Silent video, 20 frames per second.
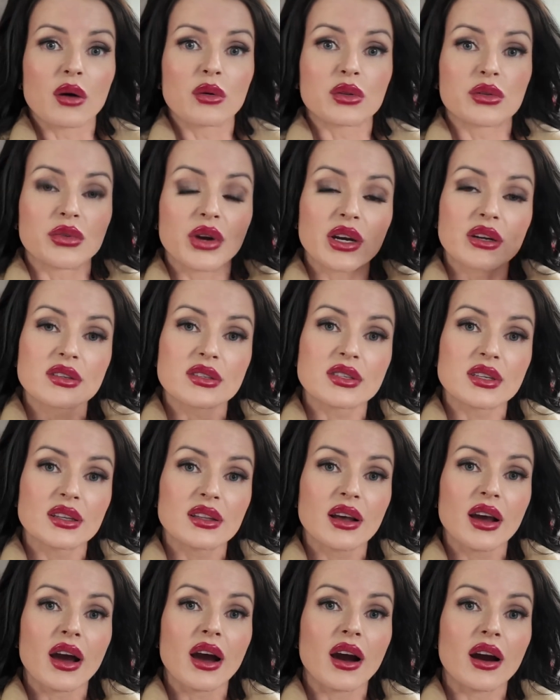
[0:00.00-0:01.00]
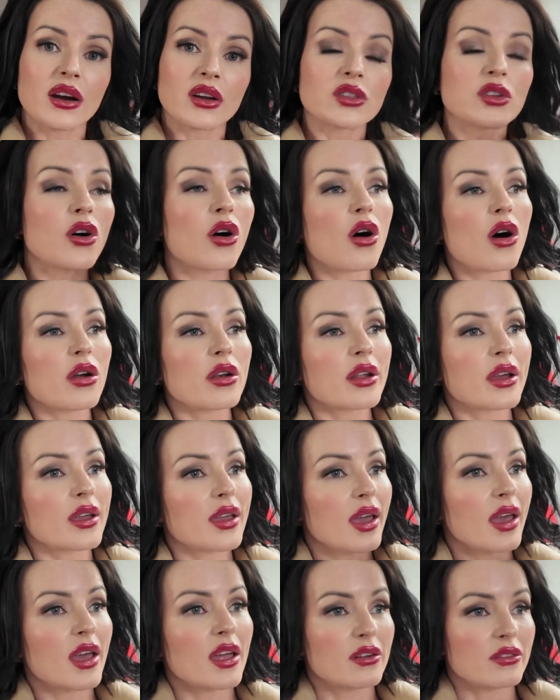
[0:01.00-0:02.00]
would rather see the art on a
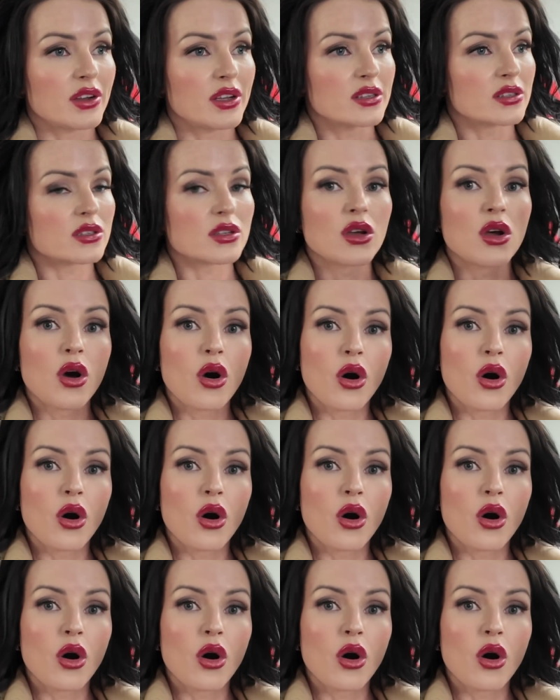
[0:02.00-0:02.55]
canvas